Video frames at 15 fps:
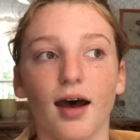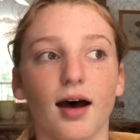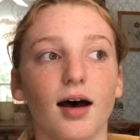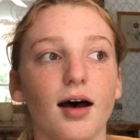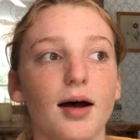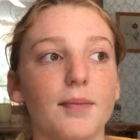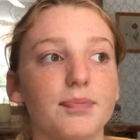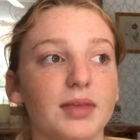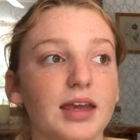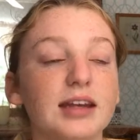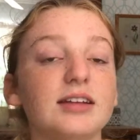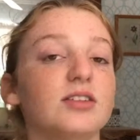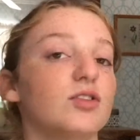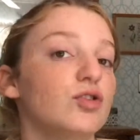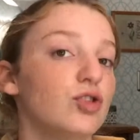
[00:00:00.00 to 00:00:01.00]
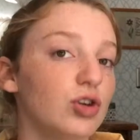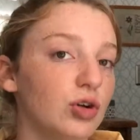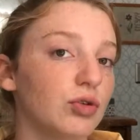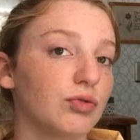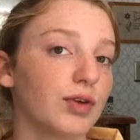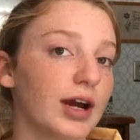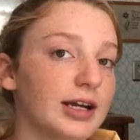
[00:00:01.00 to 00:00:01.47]
It is
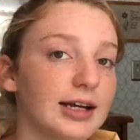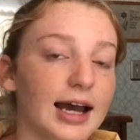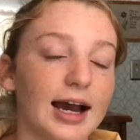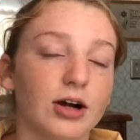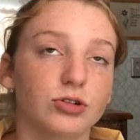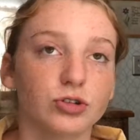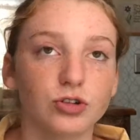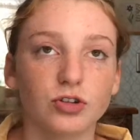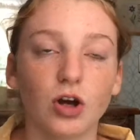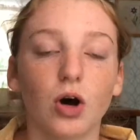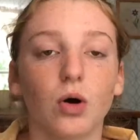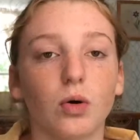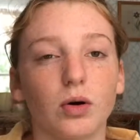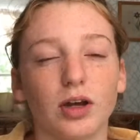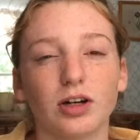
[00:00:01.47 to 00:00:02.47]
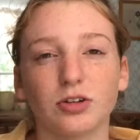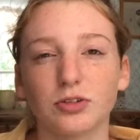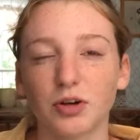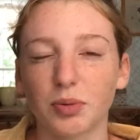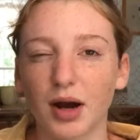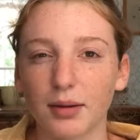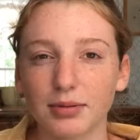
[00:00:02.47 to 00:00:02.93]
noon right now, so it'll
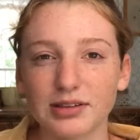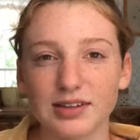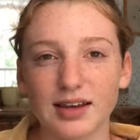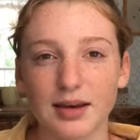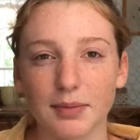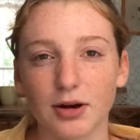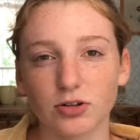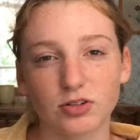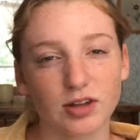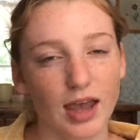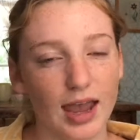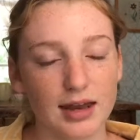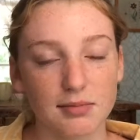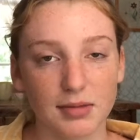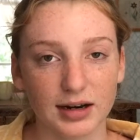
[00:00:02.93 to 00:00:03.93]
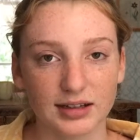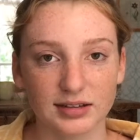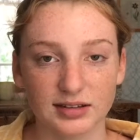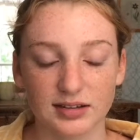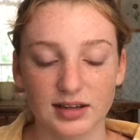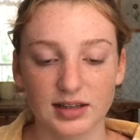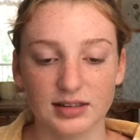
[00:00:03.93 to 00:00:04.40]
probably take about 10
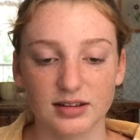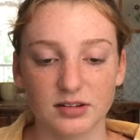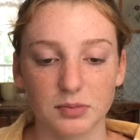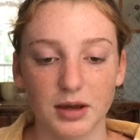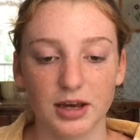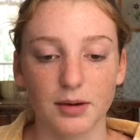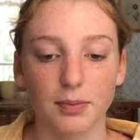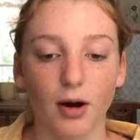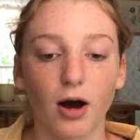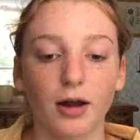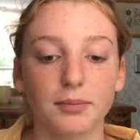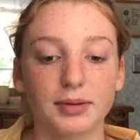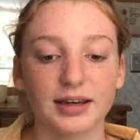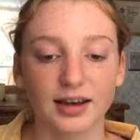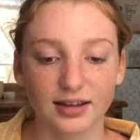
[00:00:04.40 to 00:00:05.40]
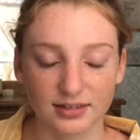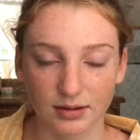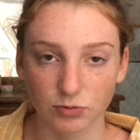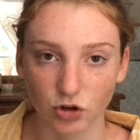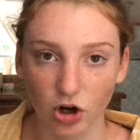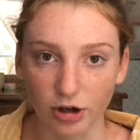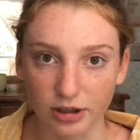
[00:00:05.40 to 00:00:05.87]
minutes to get this makeup on because
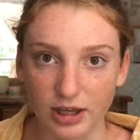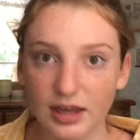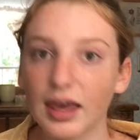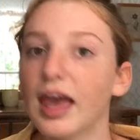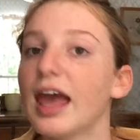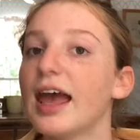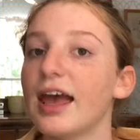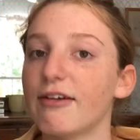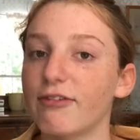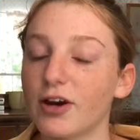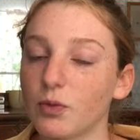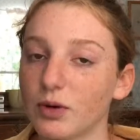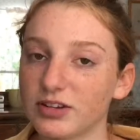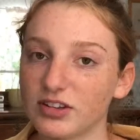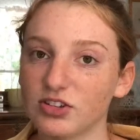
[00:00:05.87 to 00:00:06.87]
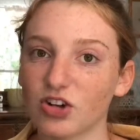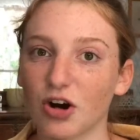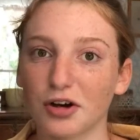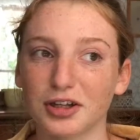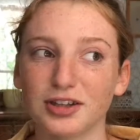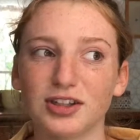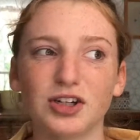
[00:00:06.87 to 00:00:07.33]
I'm talking. If I wasn't
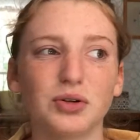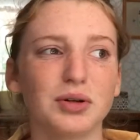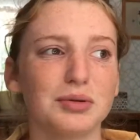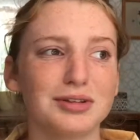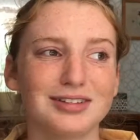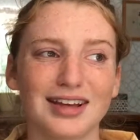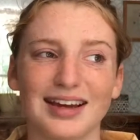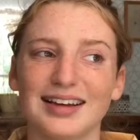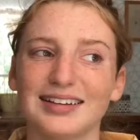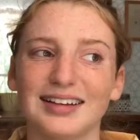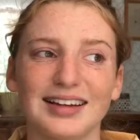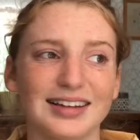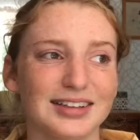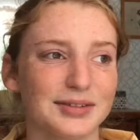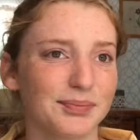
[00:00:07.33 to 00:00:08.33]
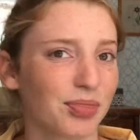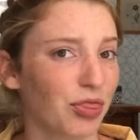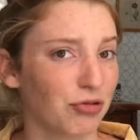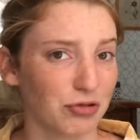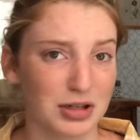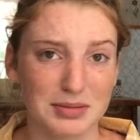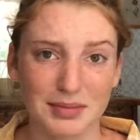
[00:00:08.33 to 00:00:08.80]
talking though, it would take like
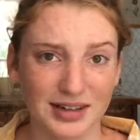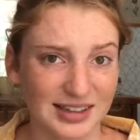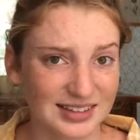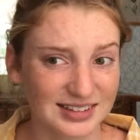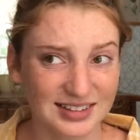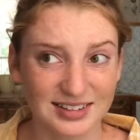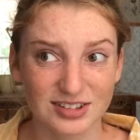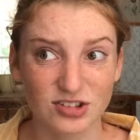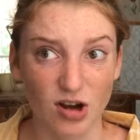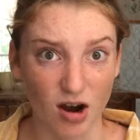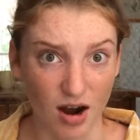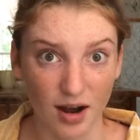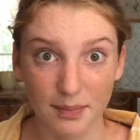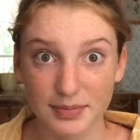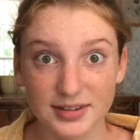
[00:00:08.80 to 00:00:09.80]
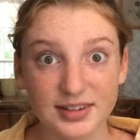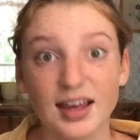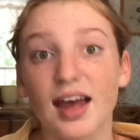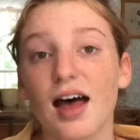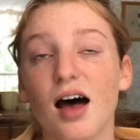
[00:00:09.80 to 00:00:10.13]
3 minutes tops.